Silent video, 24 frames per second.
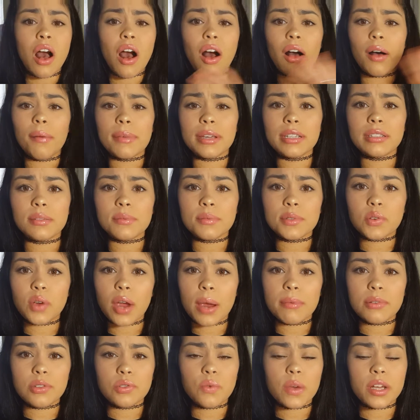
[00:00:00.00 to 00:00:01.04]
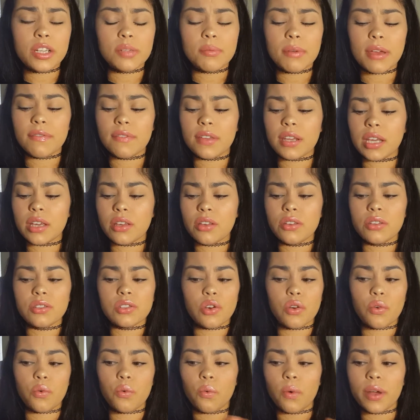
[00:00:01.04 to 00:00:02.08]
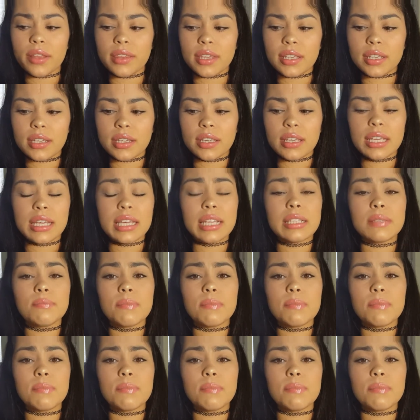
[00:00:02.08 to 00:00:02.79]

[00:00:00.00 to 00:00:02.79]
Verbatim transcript: all my subscribers watch my videos or what the deal is,